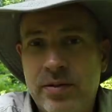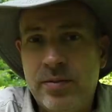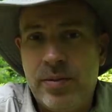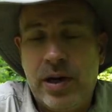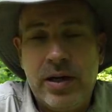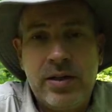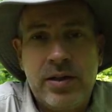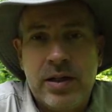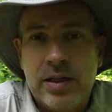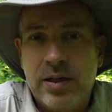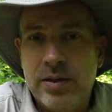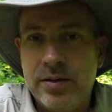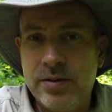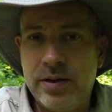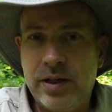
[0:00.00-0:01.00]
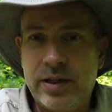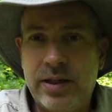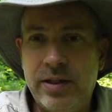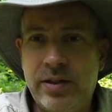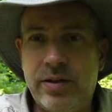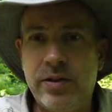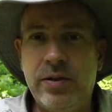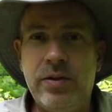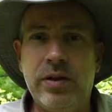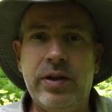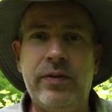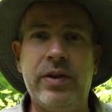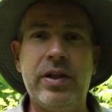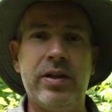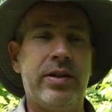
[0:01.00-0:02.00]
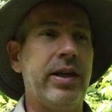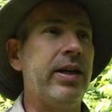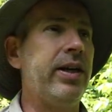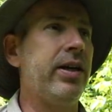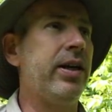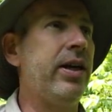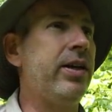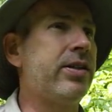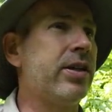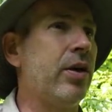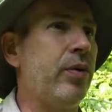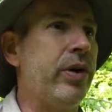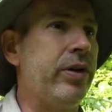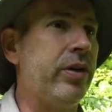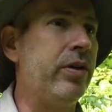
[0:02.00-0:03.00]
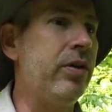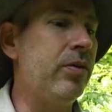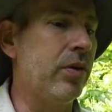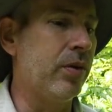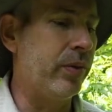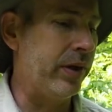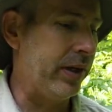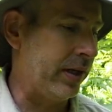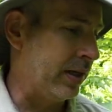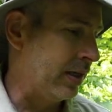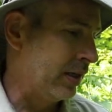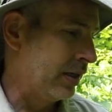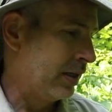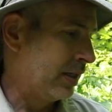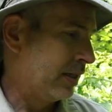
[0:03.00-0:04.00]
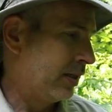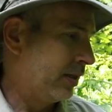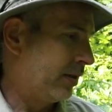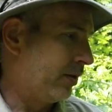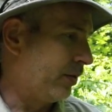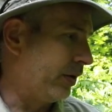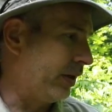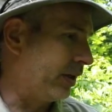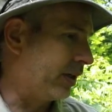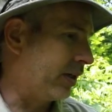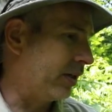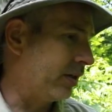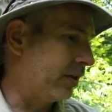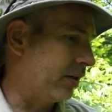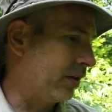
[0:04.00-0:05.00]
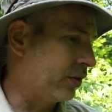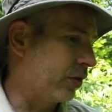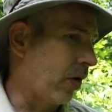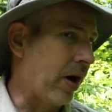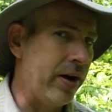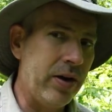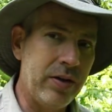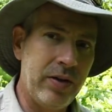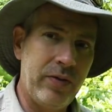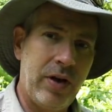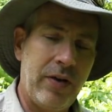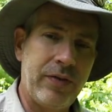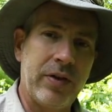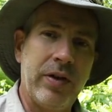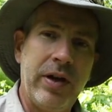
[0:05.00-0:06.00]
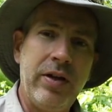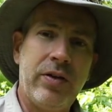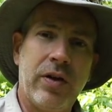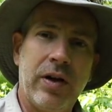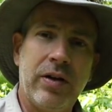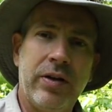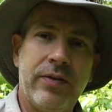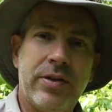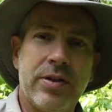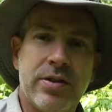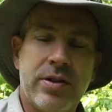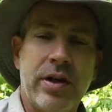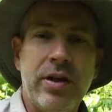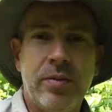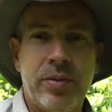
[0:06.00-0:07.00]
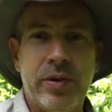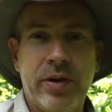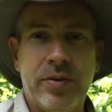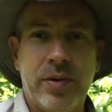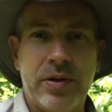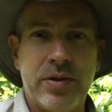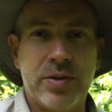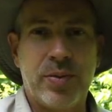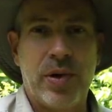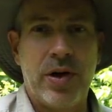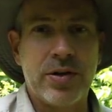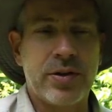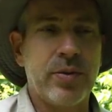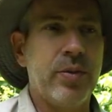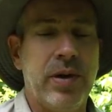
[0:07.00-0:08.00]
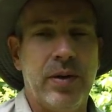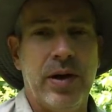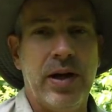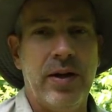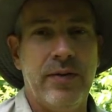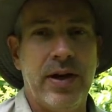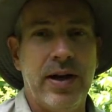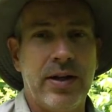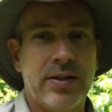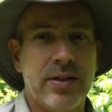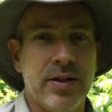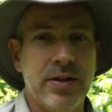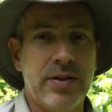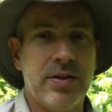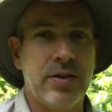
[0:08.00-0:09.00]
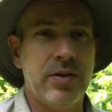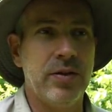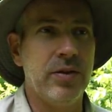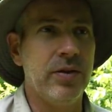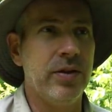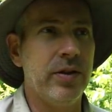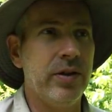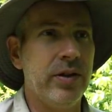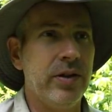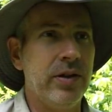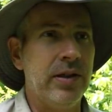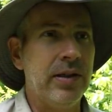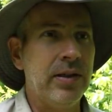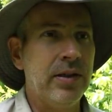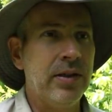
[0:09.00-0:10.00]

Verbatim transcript: But lucky to live in the day and age that we do where we we can uh, try to live off the land, try to live sustainably as much as possible, but have access to the